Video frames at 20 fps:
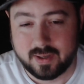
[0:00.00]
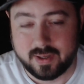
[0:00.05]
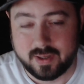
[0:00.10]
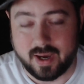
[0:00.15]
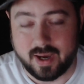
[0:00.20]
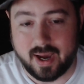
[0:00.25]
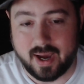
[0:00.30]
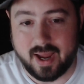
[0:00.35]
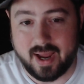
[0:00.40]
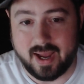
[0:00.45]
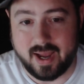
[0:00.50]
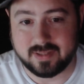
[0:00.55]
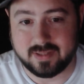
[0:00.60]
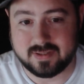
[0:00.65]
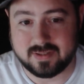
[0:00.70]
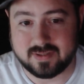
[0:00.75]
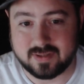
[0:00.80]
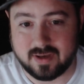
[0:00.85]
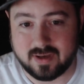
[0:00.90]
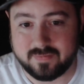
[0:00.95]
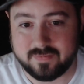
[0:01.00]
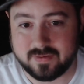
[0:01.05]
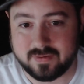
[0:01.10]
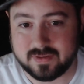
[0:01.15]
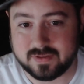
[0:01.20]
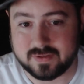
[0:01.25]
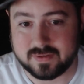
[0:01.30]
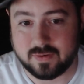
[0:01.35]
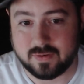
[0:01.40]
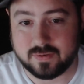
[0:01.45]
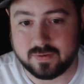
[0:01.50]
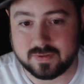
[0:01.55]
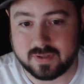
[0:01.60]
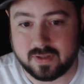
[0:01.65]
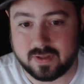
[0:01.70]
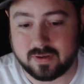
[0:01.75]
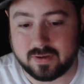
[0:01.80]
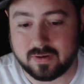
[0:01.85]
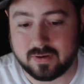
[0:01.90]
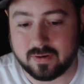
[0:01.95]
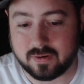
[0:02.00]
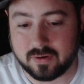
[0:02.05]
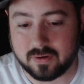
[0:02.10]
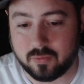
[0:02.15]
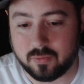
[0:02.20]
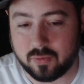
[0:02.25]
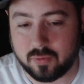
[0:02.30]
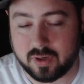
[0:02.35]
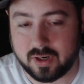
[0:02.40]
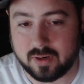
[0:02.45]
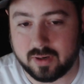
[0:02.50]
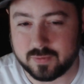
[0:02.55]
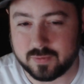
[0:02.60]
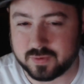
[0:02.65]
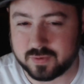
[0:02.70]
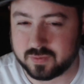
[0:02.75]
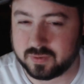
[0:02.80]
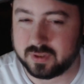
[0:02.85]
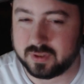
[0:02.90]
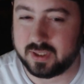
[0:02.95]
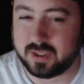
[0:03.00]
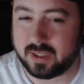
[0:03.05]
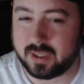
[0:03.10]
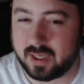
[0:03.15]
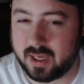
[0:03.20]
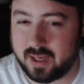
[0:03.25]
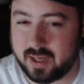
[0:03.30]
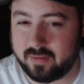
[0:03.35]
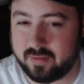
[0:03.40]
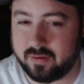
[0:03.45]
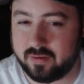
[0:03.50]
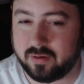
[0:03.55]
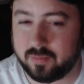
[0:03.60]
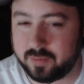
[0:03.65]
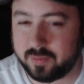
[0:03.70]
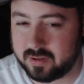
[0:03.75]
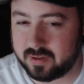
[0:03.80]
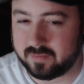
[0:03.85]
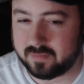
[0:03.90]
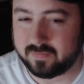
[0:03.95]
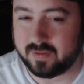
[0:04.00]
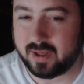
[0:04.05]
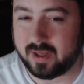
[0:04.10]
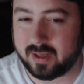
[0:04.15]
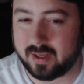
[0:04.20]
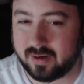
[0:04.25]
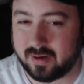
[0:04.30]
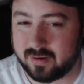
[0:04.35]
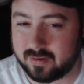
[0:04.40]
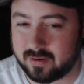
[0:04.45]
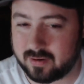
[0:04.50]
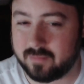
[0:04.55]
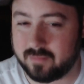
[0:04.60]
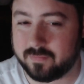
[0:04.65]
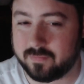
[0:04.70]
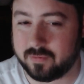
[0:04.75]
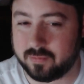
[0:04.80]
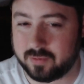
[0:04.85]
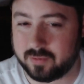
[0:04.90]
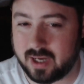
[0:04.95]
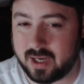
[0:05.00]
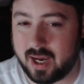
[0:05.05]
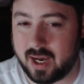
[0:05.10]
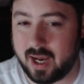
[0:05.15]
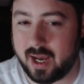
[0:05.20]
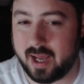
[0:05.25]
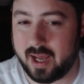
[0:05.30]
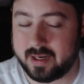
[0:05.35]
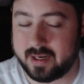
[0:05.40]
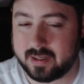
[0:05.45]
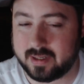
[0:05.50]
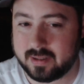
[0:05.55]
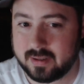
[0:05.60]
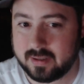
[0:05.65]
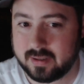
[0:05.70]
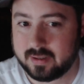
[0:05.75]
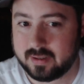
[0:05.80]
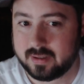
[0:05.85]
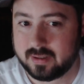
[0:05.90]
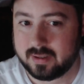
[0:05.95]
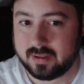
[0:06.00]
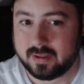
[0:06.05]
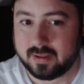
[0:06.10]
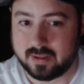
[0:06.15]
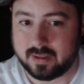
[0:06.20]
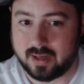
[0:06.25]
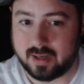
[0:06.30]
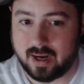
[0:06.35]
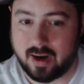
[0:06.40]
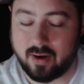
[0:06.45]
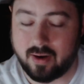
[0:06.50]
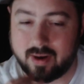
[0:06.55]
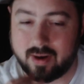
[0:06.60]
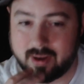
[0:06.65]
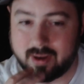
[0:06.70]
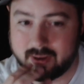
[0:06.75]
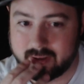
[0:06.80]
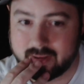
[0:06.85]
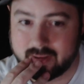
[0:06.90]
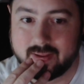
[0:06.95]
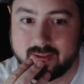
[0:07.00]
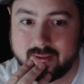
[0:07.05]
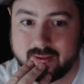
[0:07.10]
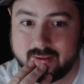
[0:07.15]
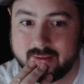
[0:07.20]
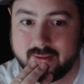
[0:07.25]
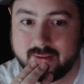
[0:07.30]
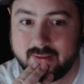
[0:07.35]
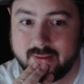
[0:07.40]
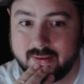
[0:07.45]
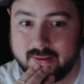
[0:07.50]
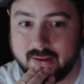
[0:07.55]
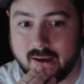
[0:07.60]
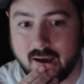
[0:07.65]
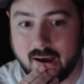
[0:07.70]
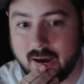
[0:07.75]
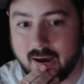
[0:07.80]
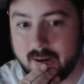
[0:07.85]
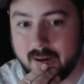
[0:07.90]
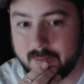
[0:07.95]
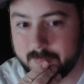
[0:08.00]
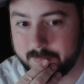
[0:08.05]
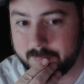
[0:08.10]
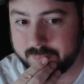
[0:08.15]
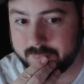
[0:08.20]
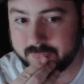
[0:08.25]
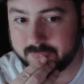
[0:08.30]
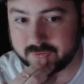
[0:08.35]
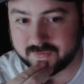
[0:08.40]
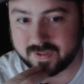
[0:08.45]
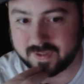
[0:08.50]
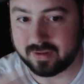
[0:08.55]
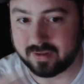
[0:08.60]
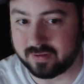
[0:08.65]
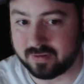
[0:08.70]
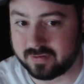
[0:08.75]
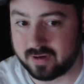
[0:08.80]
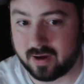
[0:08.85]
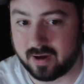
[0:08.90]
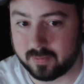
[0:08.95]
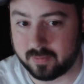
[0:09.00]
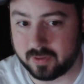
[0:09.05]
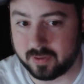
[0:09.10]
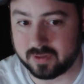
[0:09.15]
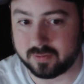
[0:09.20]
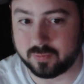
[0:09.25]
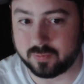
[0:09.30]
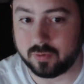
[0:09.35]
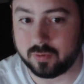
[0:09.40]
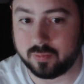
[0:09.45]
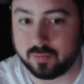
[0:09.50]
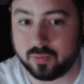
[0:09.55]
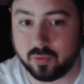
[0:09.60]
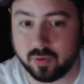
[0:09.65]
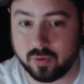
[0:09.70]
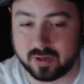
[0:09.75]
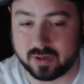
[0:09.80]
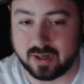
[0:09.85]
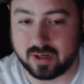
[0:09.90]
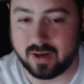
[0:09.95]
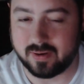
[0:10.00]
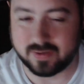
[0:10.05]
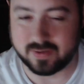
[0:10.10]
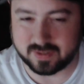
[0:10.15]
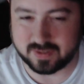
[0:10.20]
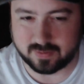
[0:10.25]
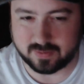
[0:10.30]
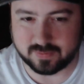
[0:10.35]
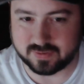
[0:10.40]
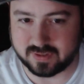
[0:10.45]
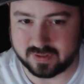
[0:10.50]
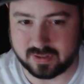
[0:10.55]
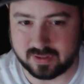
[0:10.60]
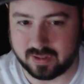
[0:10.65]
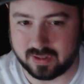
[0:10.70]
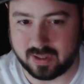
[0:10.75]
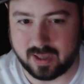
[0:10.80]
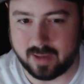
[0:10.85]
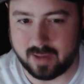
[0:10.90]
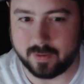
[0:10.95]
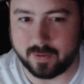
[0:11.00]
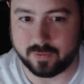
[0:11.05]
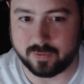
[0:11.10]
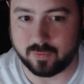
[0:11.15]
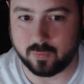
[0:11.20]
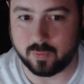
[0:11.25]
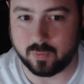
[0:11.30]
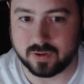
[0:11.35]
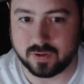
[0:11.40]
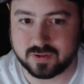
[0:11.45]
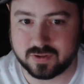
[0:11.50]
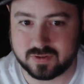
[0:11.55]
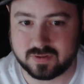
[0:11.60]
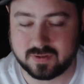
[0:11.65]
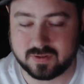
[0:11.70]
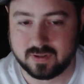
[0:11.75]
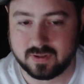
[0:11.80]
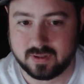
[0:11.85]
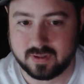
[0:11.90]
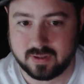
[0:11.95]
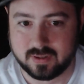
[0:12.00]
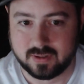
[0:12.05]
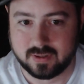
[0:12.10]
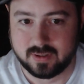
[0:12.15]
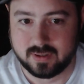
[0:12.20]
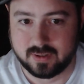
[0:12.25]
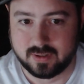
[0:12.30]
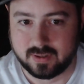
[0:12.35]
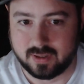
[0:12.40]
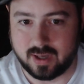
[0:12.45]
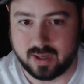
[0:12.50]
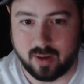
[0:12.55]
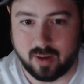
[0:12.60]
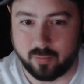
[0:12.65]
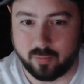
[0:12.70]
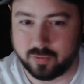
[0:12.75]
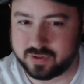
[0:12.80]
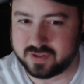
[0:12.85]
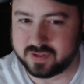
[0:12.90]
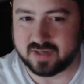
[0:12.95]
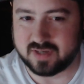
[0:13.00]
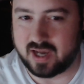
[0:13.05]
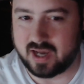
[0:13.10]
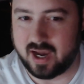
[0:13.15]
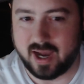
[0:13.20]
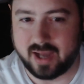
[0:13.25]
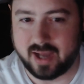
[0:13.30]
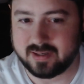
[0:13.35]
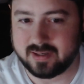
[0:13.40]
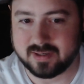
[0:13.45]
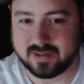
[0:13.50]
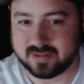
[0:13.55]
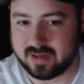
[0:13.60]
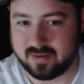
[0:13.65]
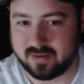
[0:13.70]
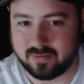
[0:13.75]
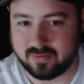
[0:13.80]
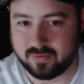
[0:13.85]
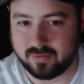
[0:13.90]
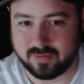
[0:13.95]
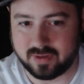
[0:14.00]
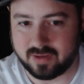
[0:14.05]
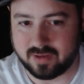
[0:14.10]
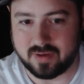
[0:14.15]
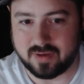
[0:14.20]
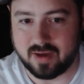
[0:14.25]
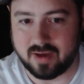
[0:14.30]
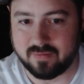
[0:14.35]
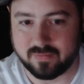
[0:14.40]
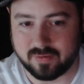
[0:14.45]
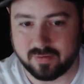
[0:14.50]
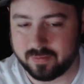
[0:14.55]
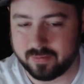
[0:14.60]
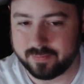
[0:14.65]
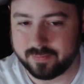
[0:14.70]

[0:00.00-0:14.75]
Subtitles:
I had stuff in zones on the cooker where it was really at a little bit of like an uncomfortably hot area. Particularly talking about the pulled pork now, because that was the thing that came out the worst, which is odd because I don't think I've ever